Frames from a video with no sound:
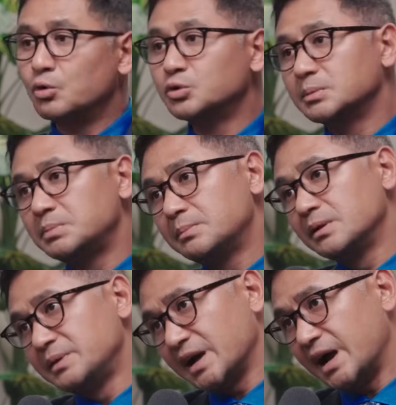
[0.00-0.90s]
who the
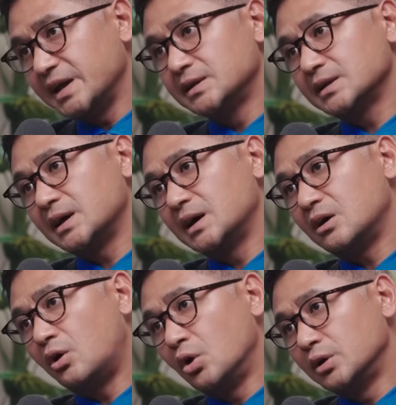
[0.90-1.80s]
people behind
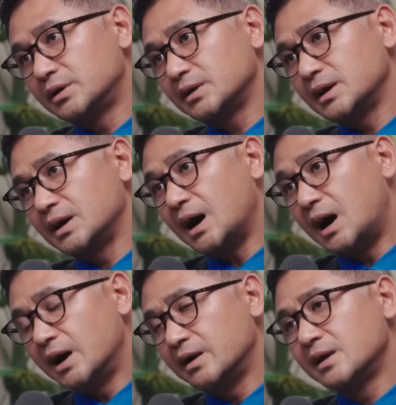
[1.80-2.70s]
alt
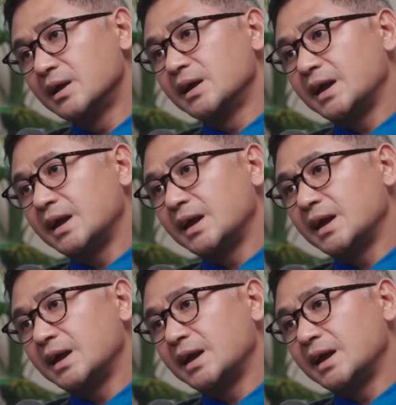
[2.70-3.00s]
are,